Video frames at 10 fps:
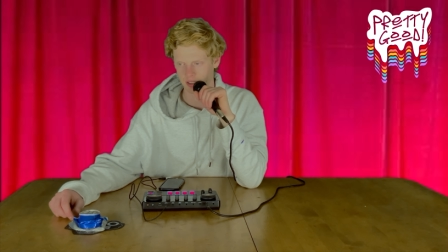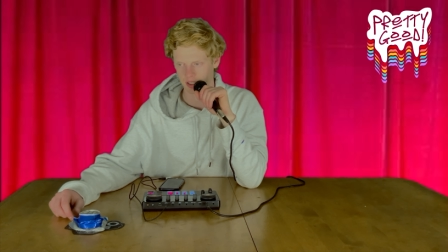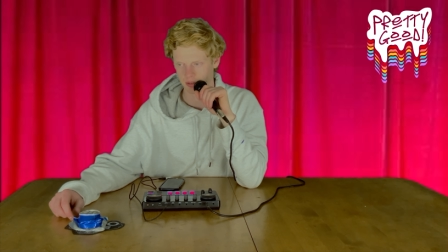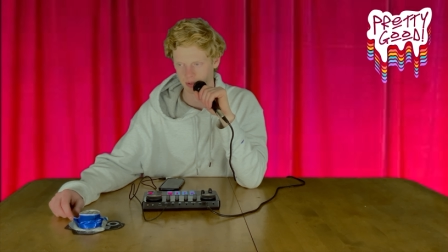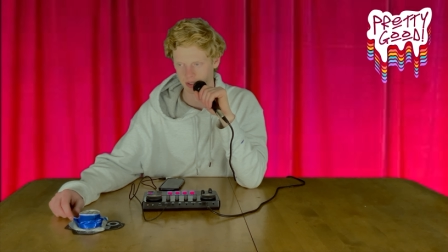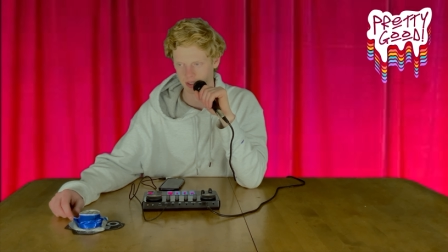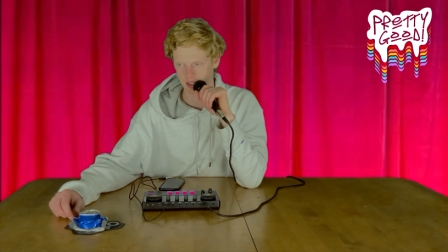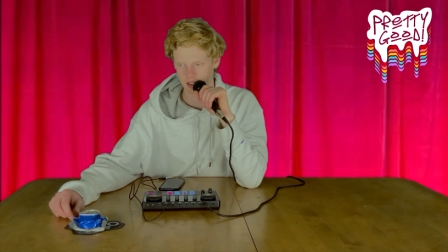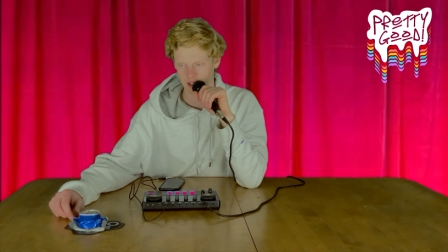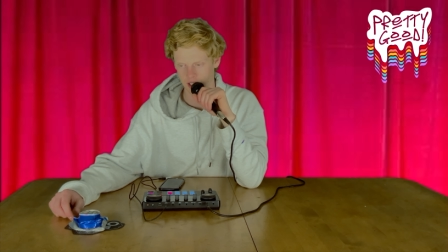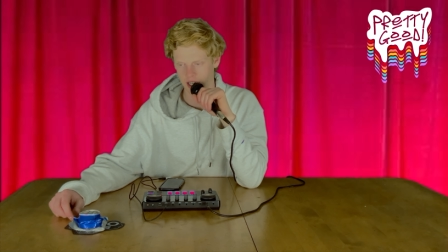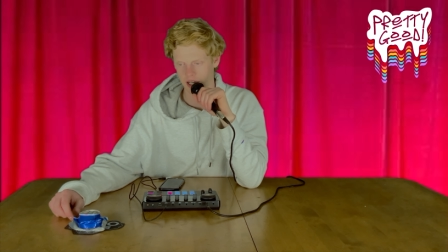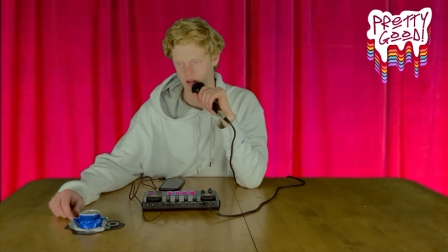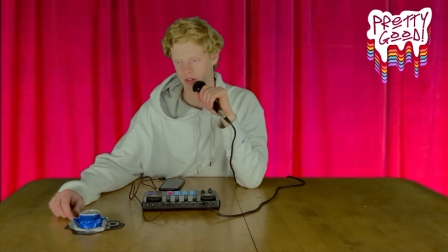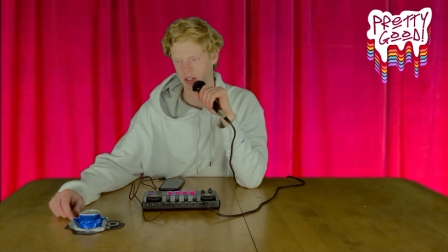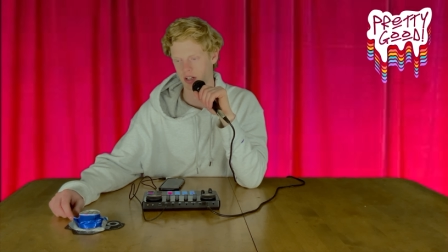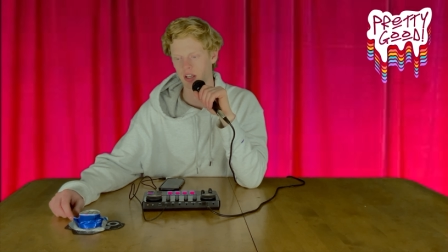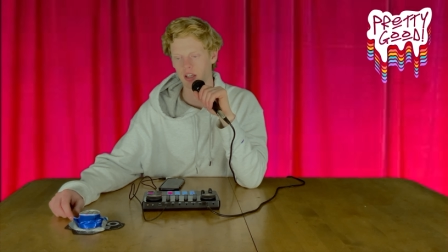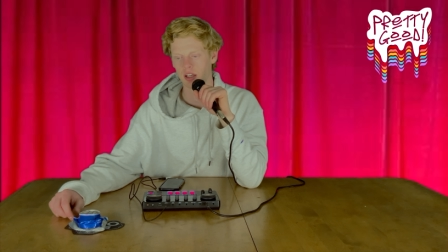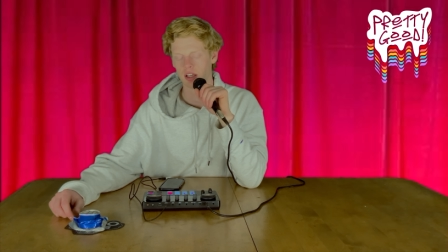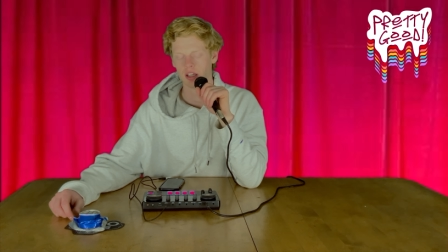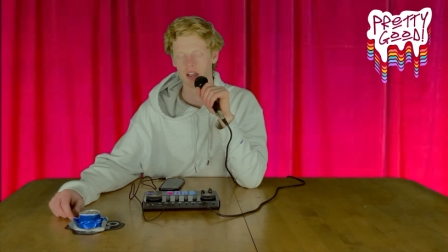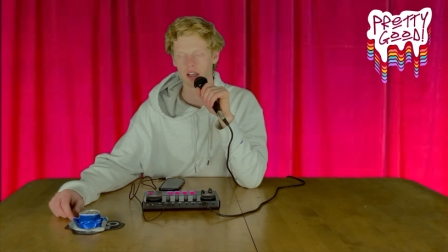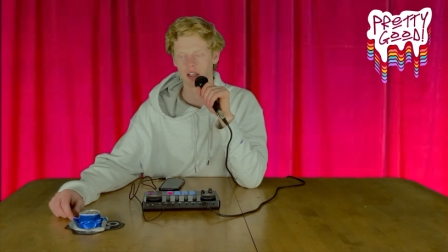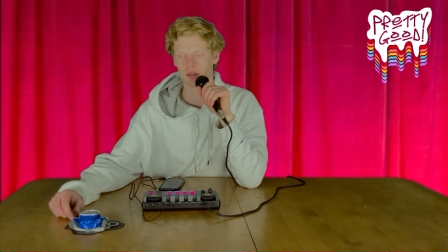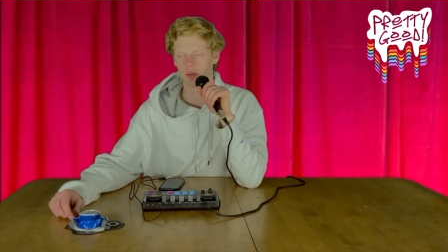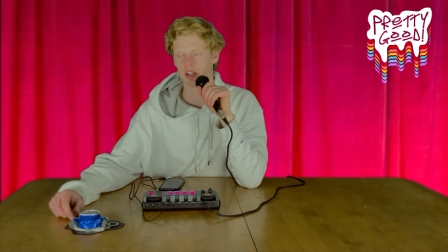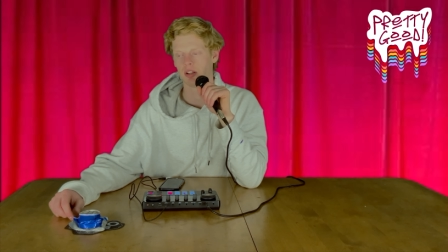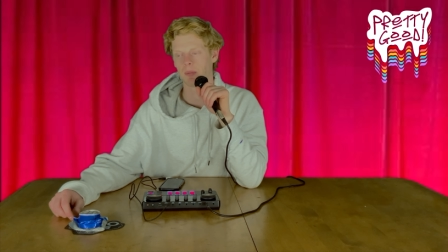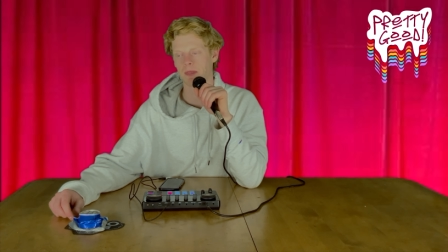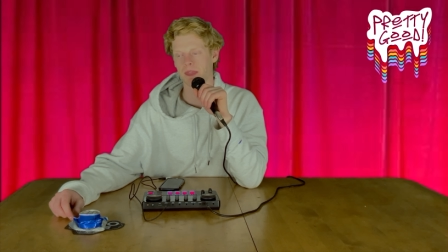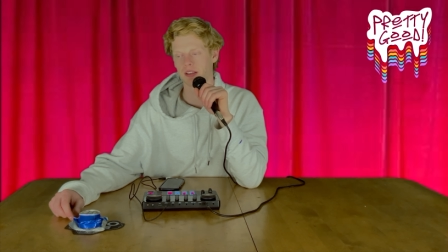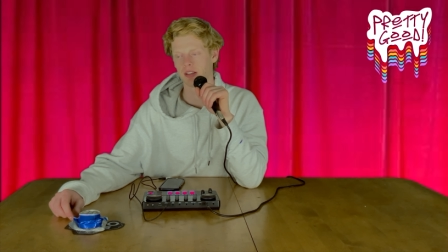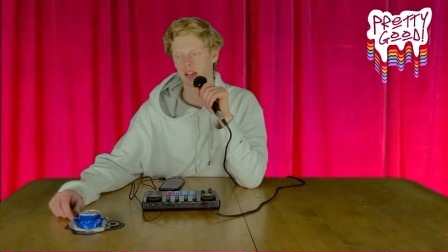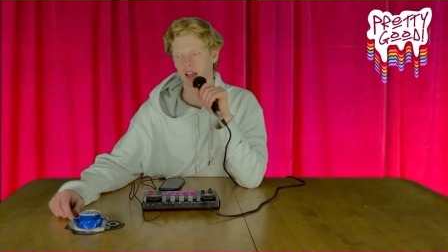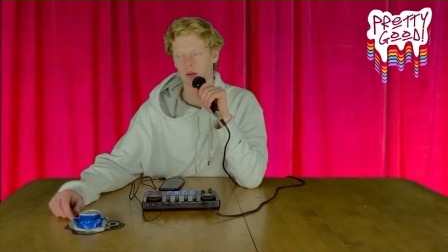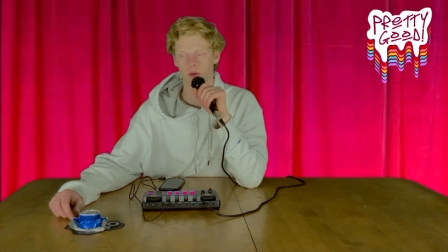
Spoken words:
He was sitting on the couch and he went, I'm